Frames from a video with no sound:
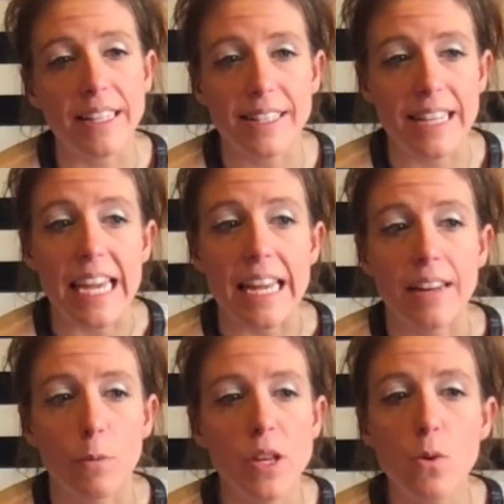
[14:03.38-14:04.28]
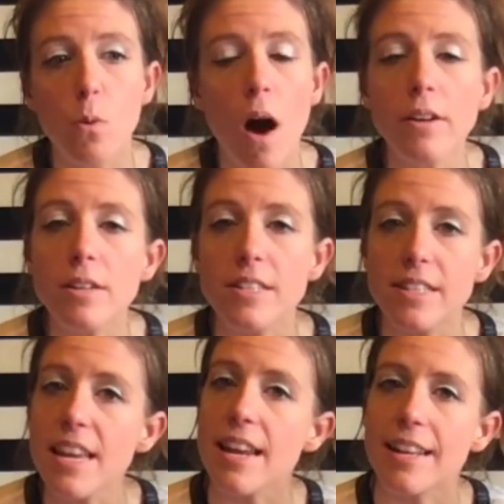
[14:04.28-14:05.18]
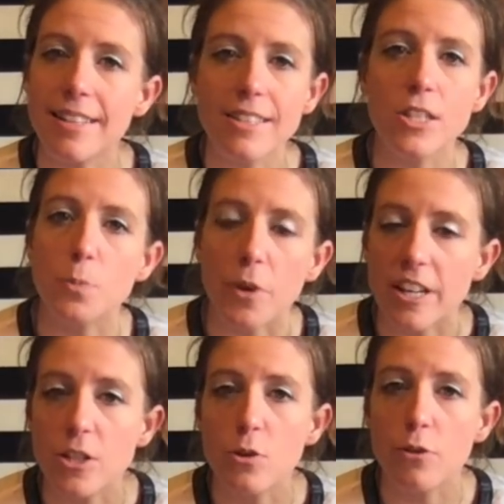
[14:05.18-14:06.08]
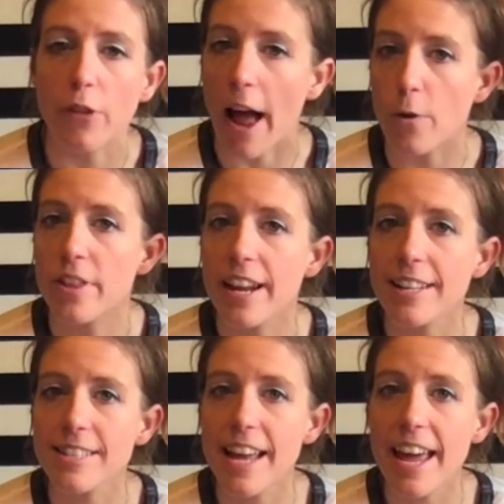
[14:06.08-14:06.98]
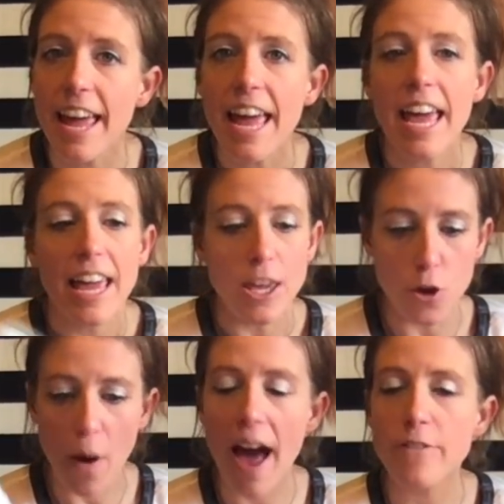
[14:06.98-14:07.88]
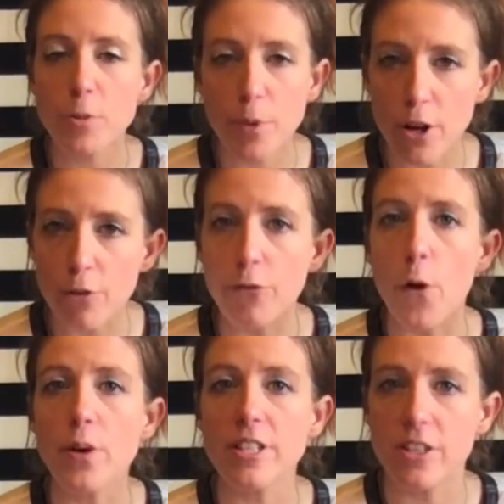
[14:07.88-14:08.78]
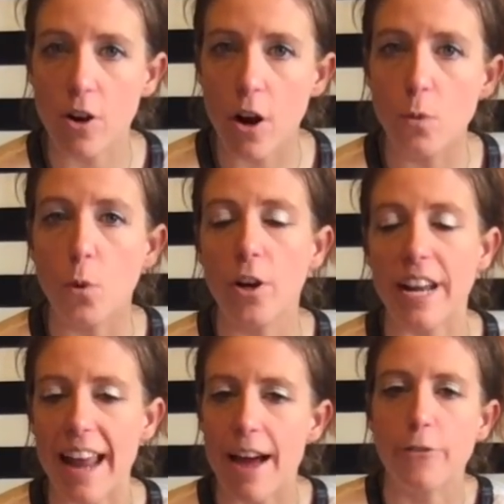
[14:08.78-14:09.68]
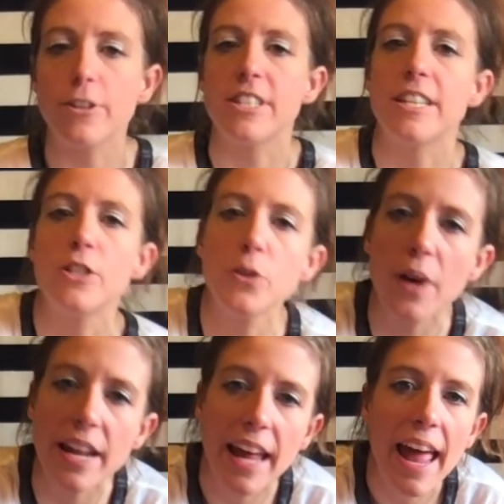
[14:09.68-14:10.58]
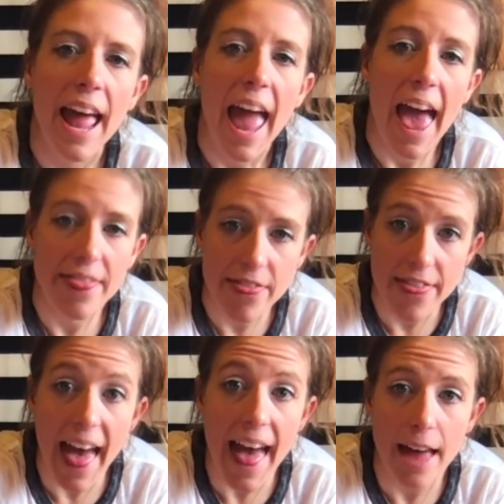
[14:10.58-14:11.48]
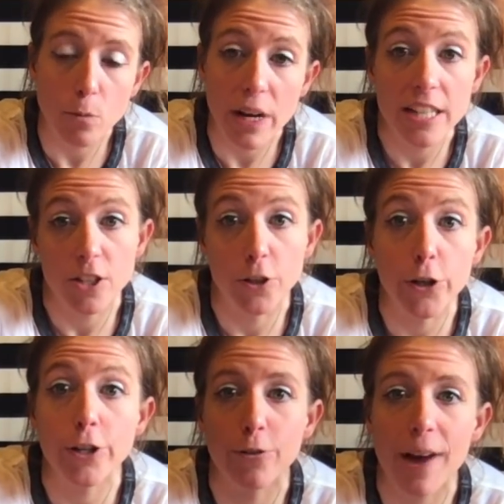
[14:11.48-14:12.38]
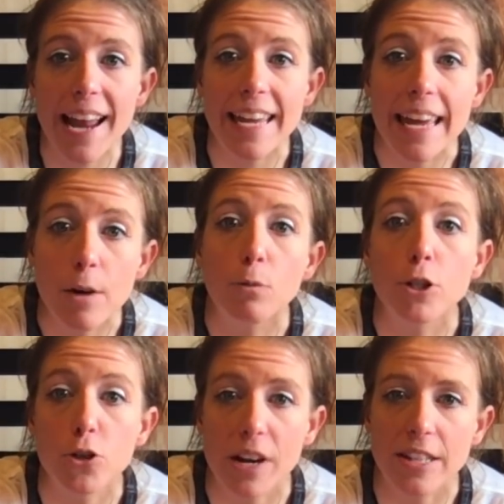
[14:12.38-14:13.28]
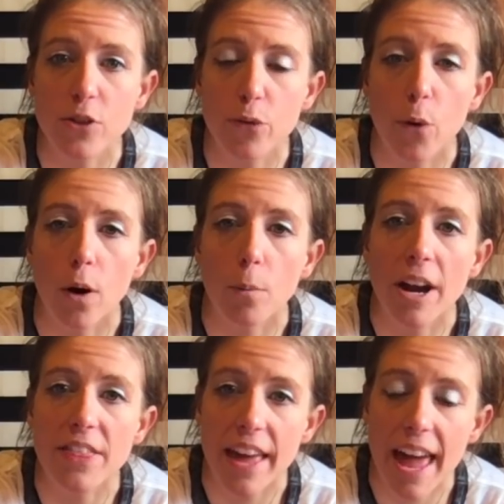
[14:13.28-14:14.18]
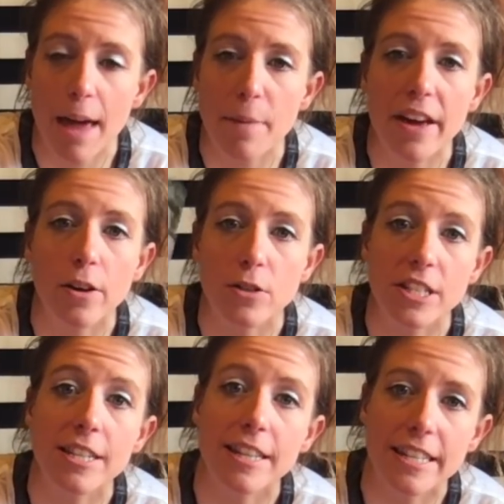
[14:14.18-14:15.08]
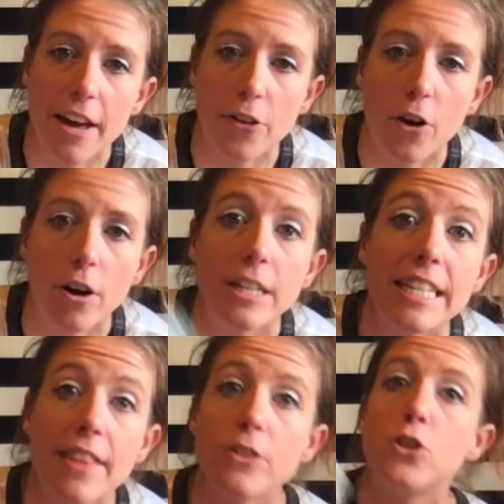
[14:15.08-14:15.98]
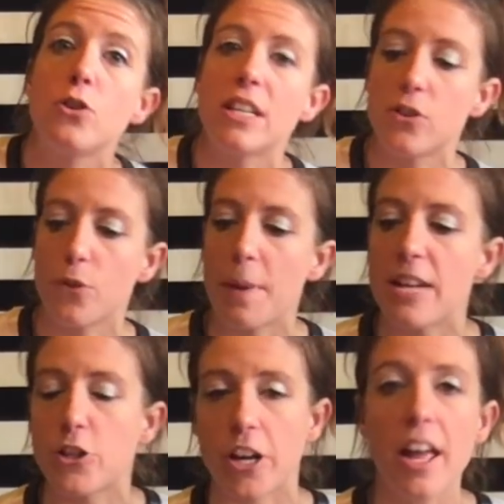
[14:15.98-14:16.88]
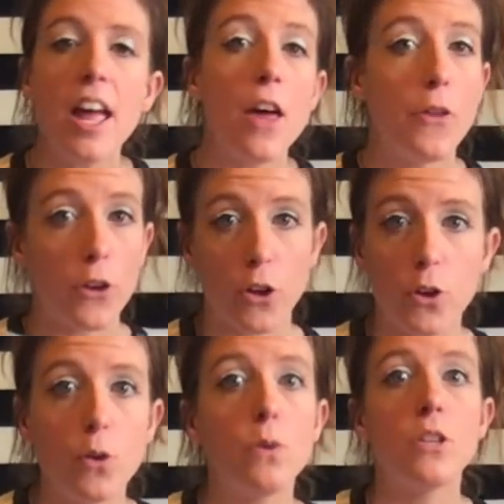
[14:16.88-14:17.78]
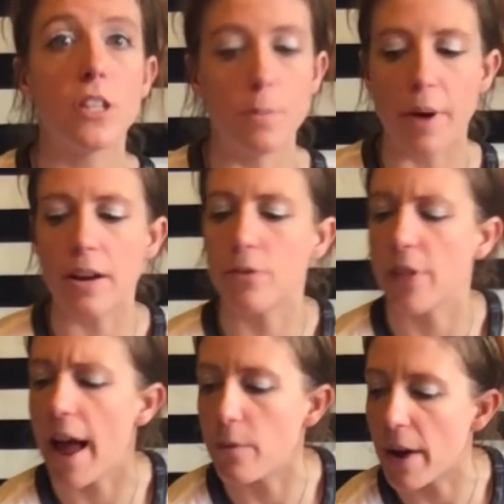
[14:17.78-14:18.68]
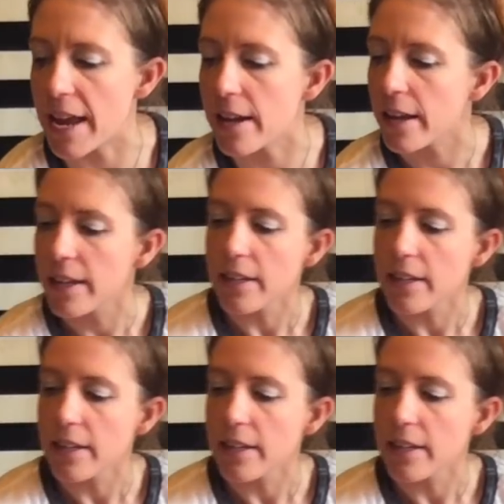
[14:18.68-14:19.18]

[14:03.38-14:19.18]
a seed. When you water a seed, it doesn't spring into a flower the next day. You have to put your focus and hard work and efforts into it. And then when it's good and ready, it will transform, right? The Hangman goes into the Death card. Death is transformation. The cocoon to the butterfly, right?